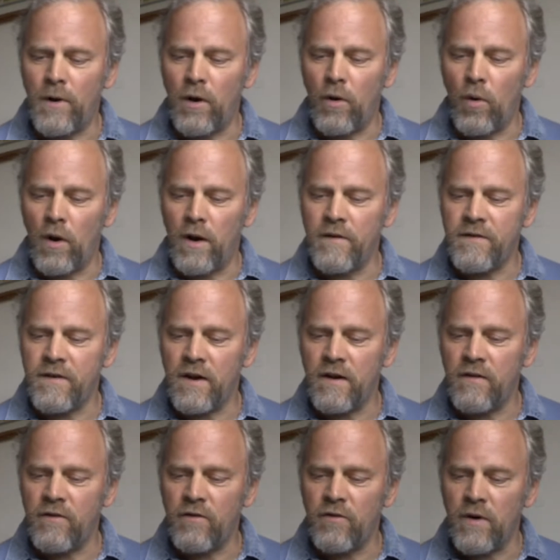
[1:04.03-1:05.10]

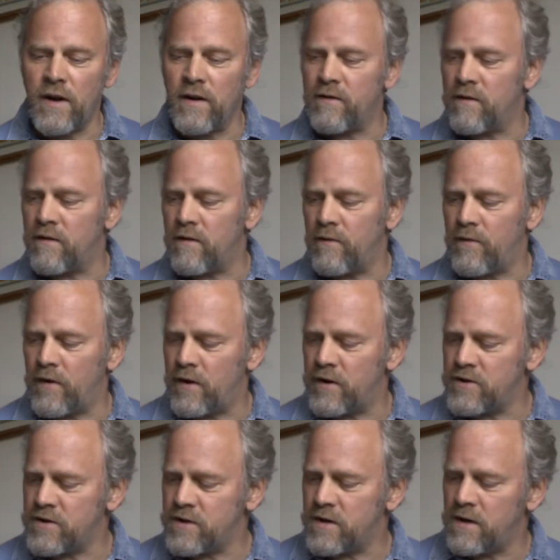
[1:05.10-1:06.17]
lawlessness, treason,
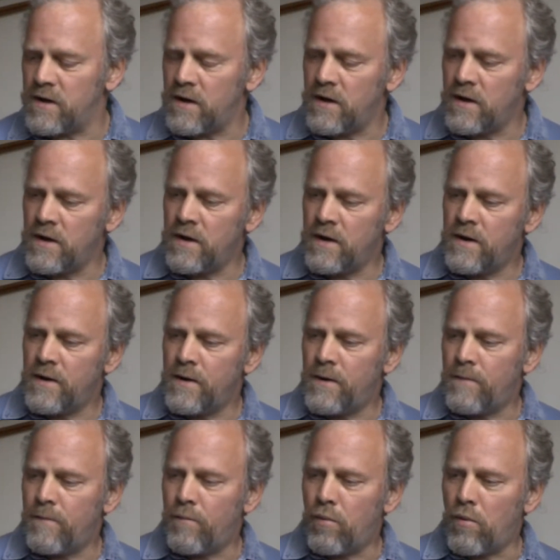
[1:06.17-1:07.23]
subversion,
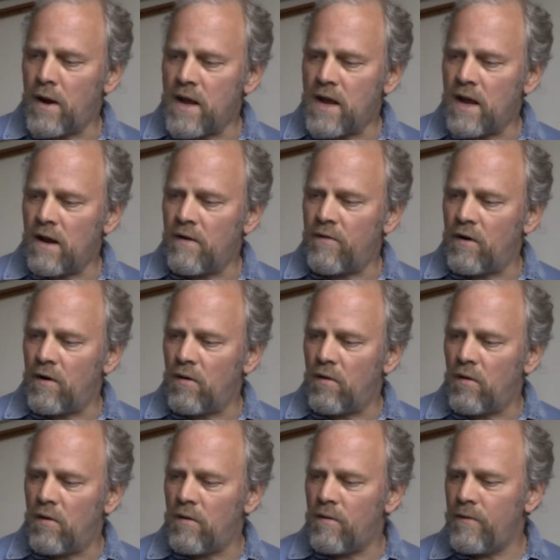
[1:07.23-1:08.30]
breaking of the
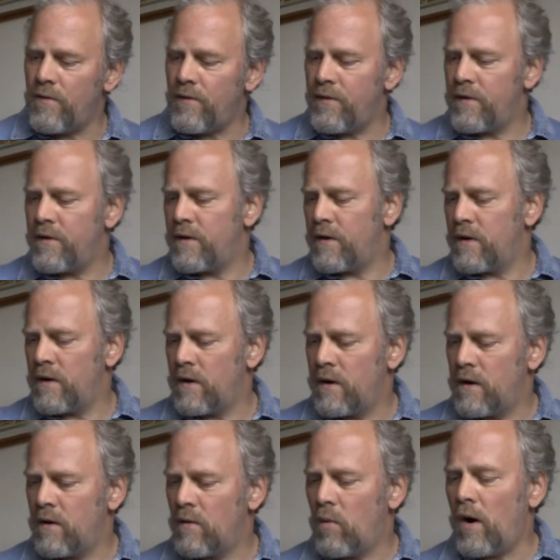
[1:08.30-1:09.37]
law,
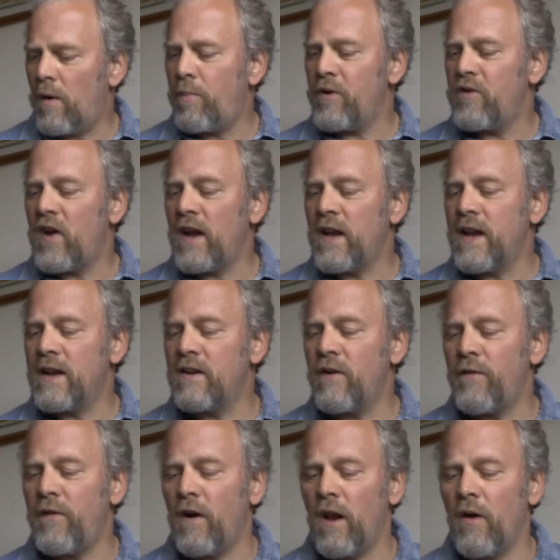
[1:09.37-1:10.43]
while pretending
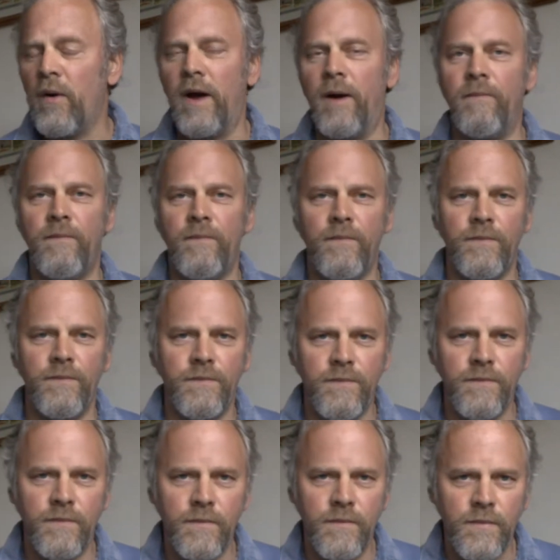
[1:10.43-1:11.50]
to follow it,
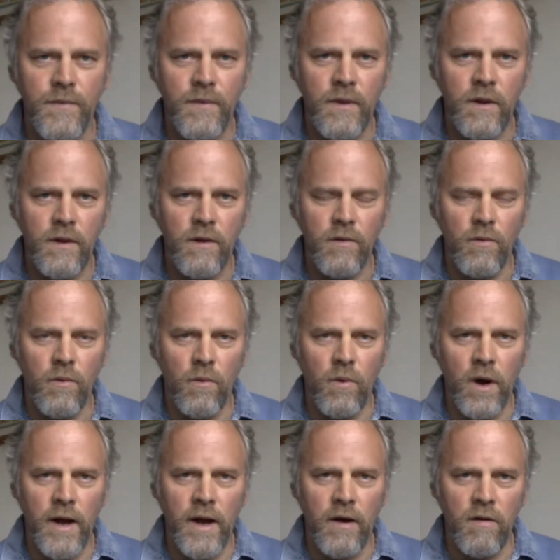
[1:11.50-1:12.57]

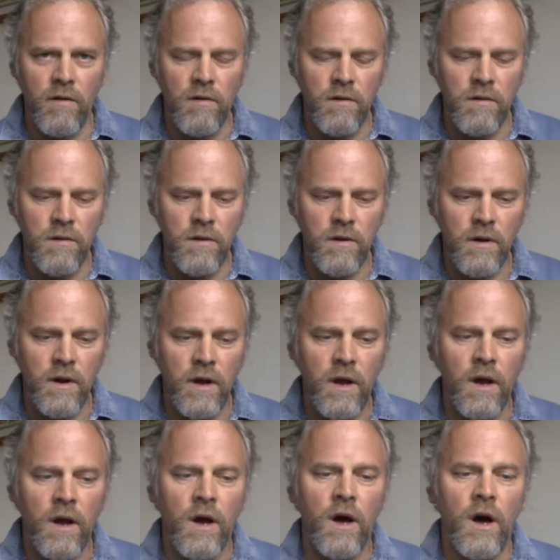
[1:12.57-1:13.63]
while
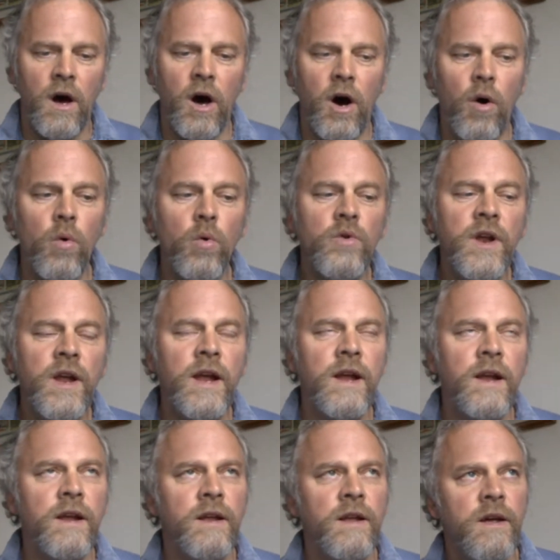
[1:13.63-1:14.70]

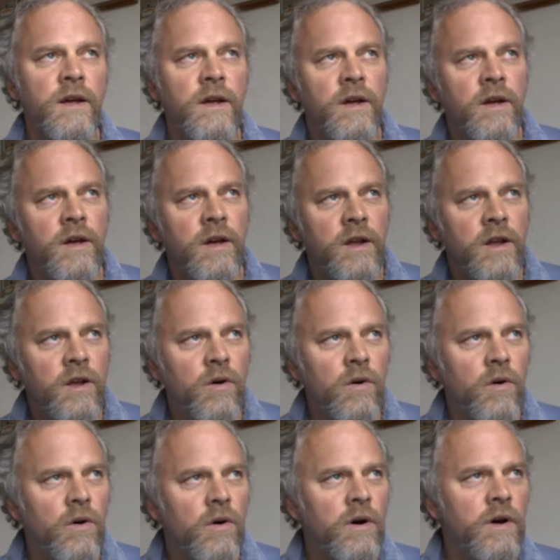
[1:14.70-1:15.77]
holding
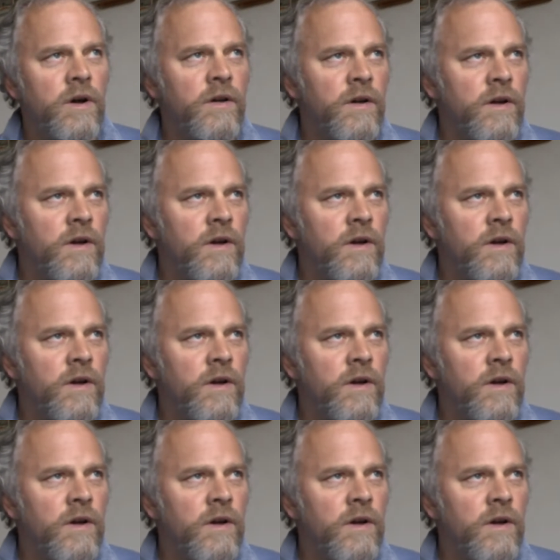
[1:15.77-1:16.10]
your